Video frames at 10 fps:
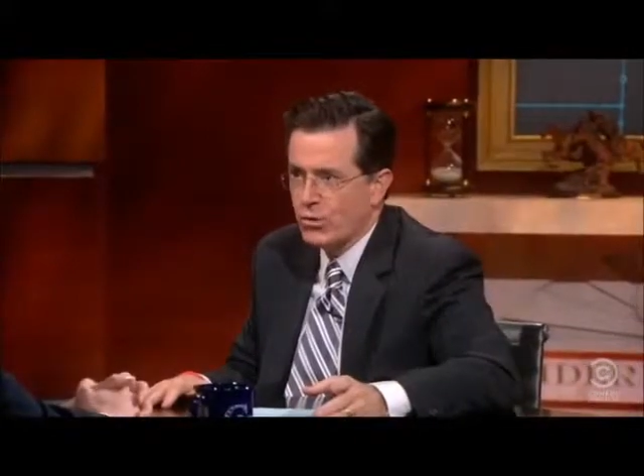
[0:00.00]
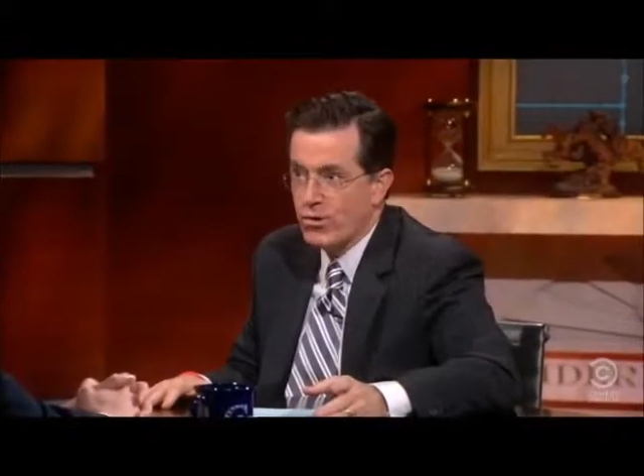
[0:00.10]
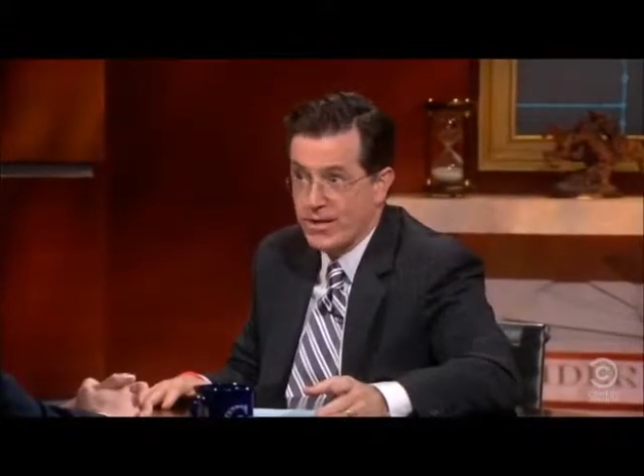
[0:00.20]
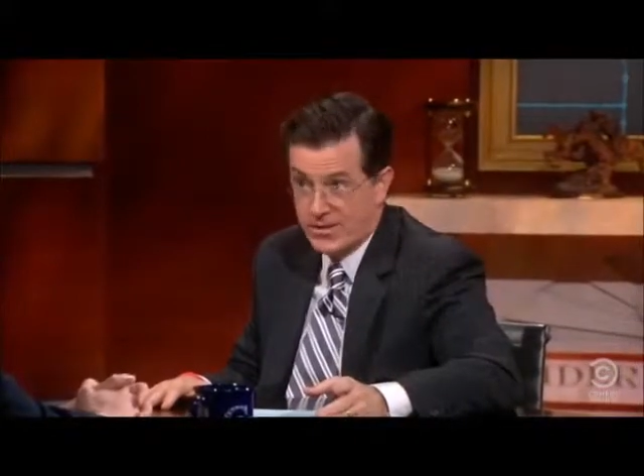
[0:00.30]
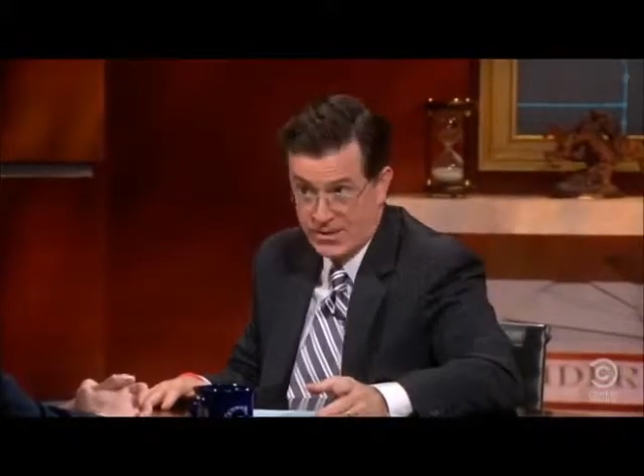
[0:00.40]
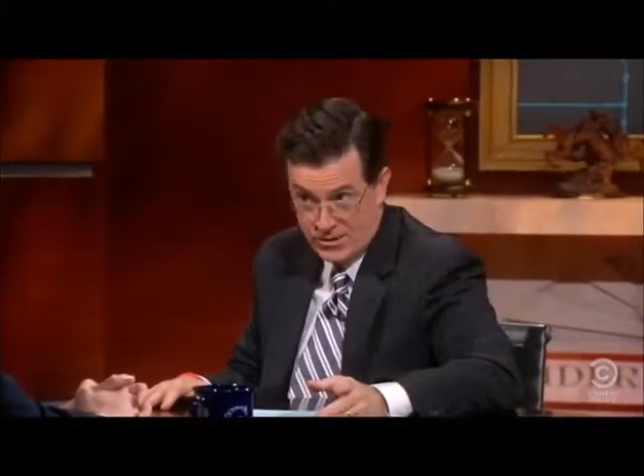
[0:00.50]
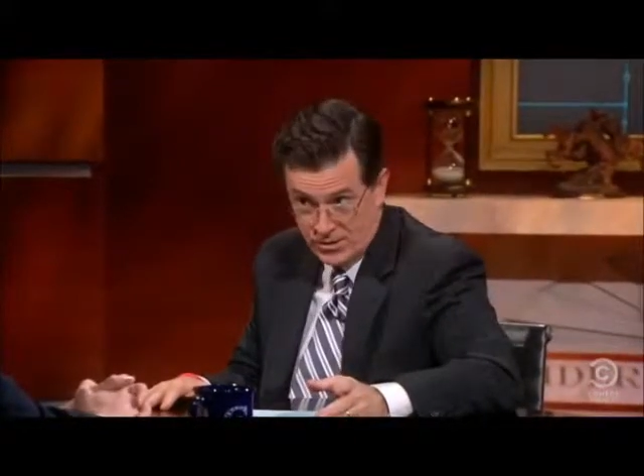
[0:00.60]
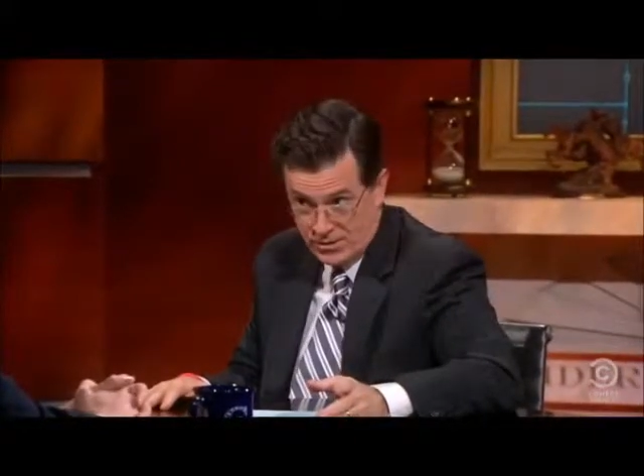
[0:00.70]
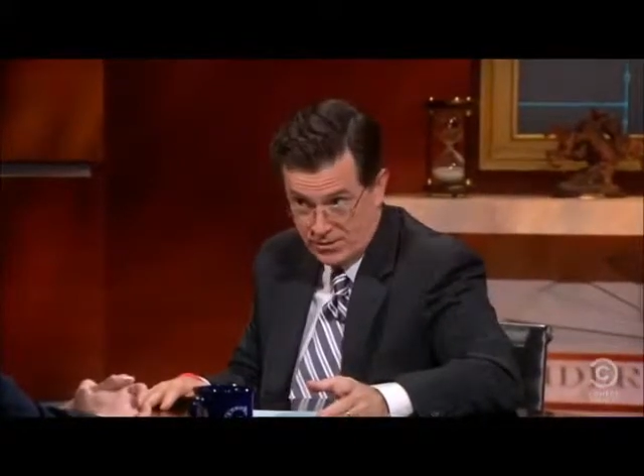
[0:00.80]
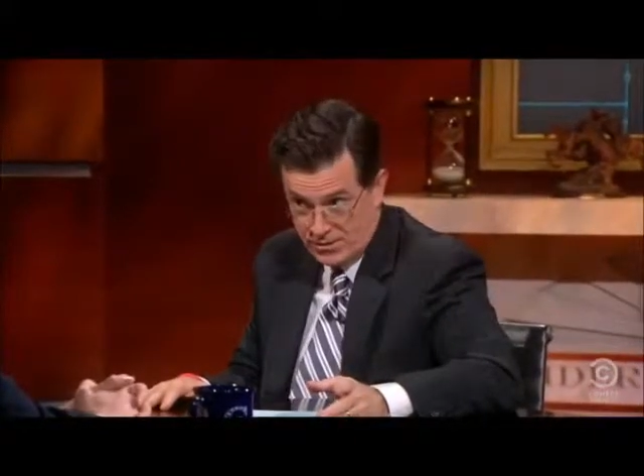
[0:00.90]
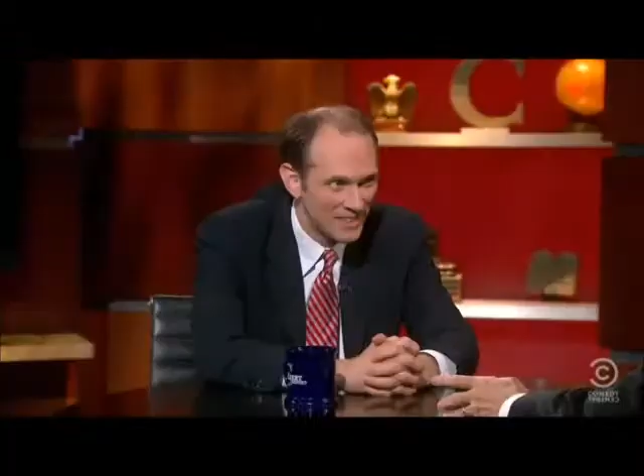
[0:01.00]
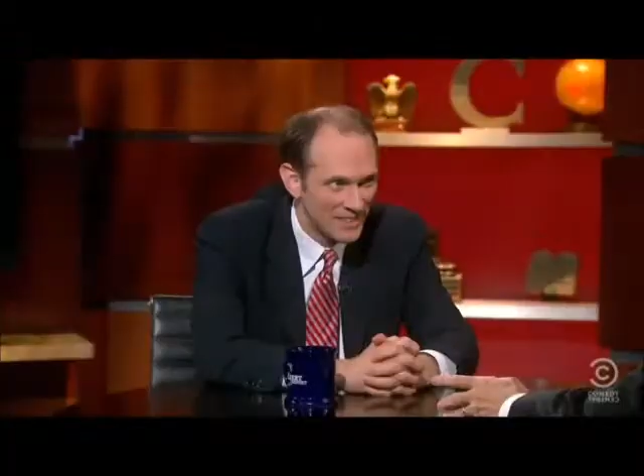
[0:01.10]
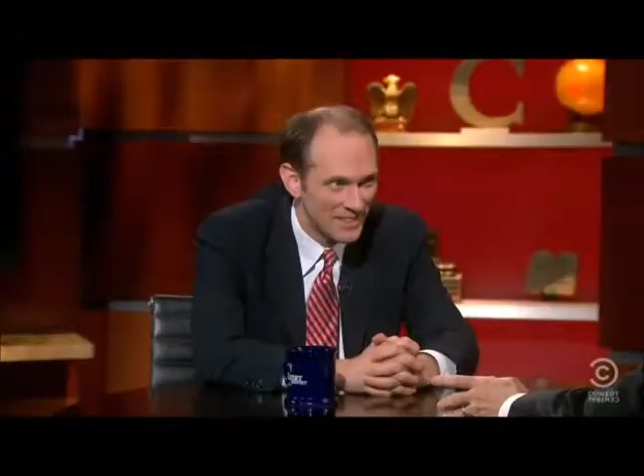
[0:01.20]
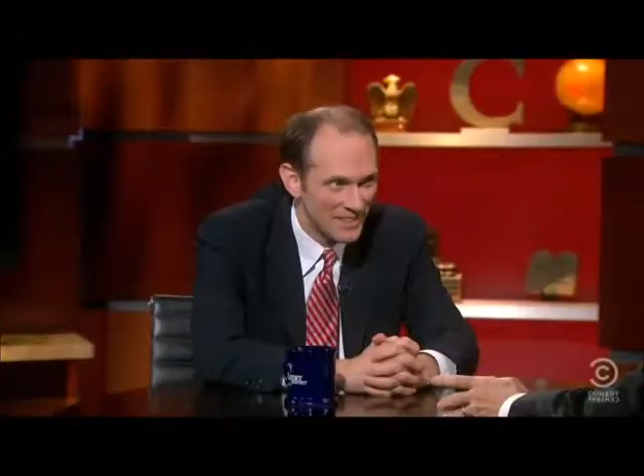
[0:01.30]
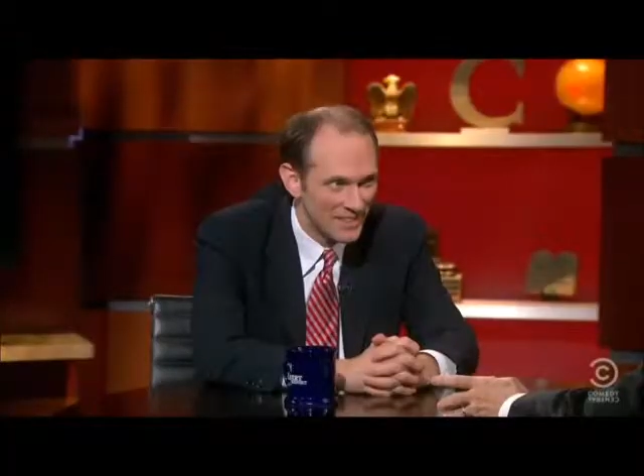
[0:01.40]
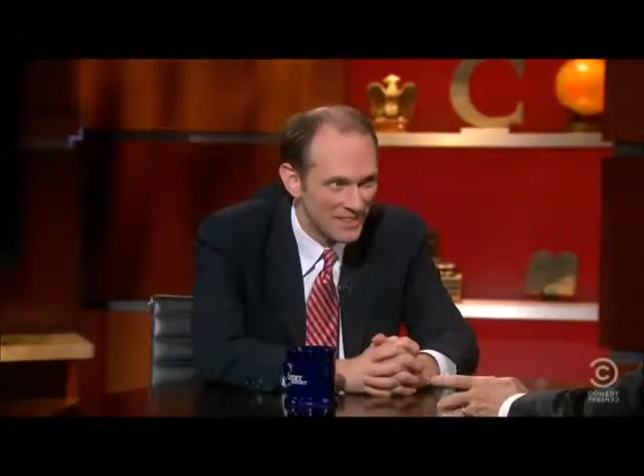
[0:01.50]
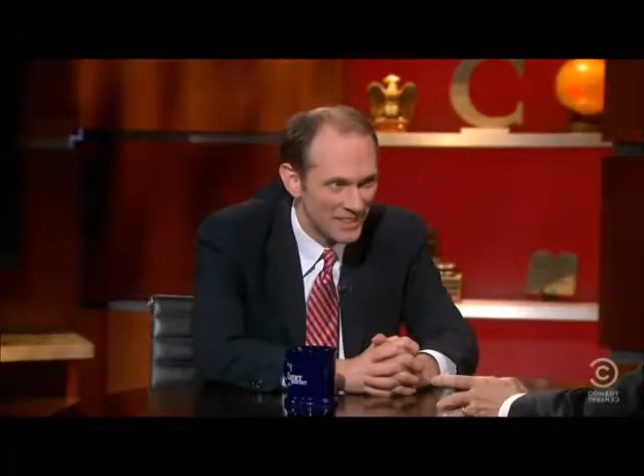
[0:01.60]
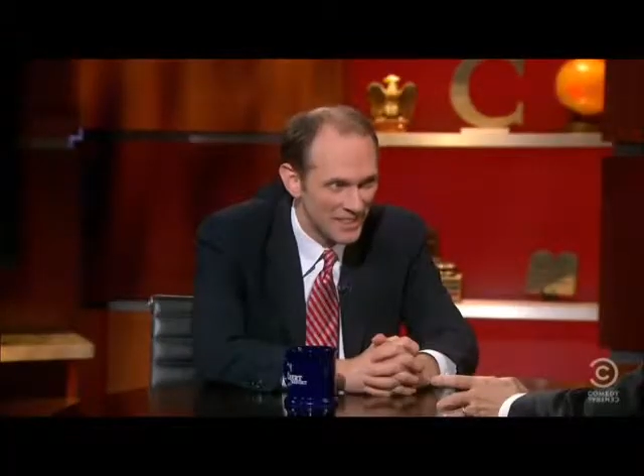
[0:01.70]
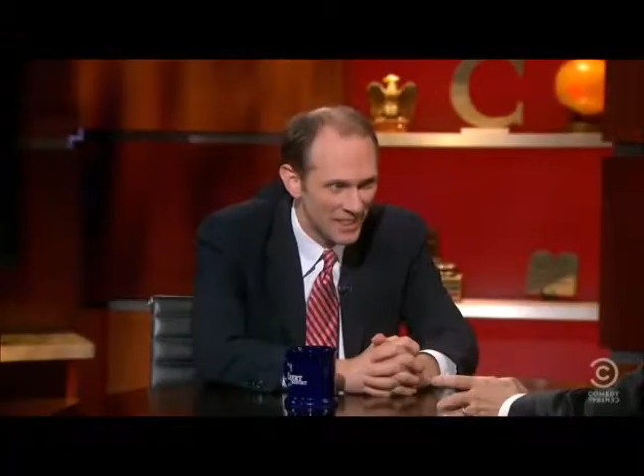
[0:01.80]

crisis. Okay?